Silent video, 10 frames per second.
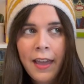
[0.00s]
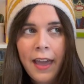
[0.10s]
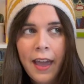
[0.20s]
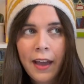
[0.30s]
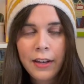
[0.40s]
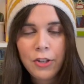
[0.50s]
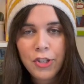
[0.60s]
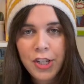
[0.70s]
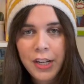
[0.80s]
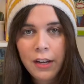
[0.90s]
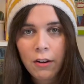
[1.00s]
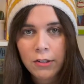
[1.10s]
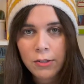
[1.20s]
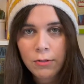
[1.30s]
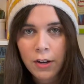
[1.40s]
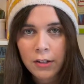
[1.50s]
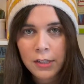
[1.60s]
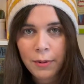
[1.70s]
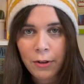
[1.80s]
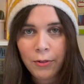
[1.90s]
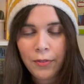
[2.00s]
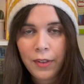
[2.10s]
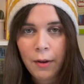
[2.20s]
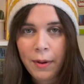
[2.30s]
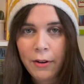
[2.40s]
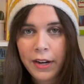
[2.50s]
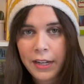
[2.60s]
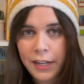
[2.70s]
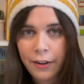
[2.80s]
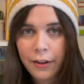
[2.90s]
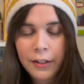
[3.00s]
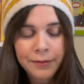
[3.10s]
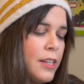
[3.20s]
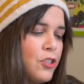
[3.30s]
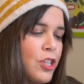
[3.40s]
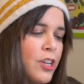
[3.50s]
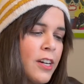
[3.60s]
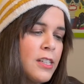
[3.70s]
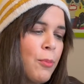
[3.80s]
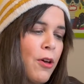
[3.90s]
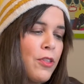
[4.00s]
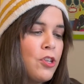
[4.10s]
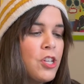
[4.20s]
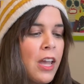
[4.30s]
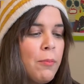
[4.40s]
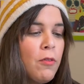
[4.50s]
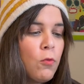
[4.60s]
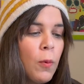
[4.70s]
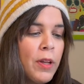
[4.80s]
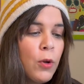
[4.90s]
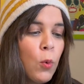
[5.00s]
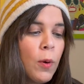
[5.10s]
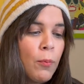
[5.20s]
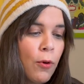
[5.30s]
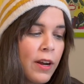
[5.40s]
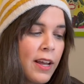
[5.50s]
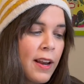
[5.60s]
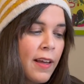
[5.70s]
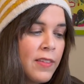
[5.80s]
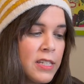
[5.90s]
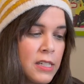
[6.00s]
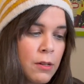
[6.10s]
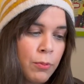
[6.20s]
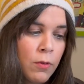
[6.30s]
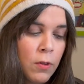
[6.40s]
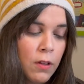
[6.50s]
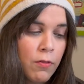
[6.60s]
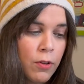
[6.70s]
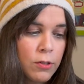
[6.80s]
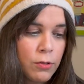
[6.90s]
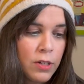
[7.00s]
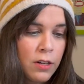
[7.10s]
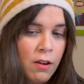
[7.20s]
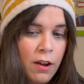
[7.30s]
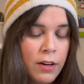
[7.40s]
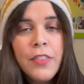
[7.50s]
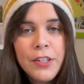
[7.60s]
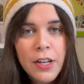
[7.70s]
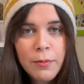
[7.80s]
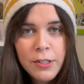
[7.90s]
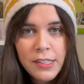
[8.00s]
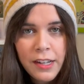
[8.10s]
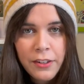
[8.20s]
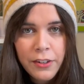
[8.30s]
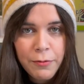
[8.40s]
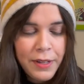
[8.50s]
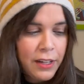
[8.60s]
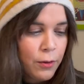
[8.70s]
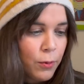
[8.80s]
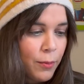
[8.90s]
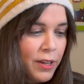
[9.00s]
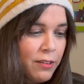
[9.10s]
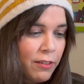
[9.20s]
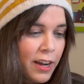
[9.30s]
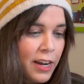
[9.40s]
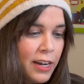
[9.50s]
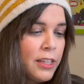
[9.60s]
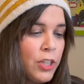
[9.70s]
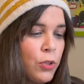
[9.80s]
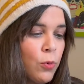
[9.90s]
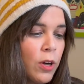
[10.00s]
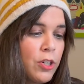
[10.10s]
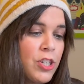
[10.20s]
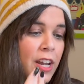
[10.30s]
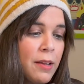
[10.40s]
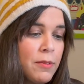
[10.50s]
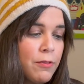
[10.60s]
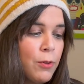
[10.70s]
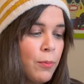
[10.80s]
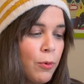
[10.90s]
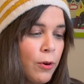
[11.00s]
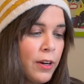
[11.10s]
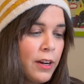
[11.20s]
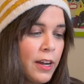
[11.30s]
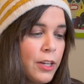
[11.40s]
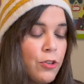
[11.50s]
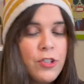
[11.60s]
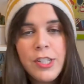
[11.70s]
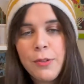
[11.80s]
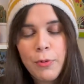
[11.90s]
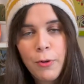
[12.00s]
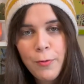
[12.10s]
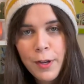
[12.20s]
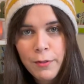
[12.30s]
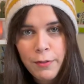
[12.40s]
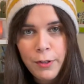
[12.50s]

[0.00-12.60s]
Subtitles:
and she also talks about it here. She talks about the shame of women who aborted and the disapproval of those who did not. The double standard of being a woman, right? You are shamed if you abort and you're disapproved of if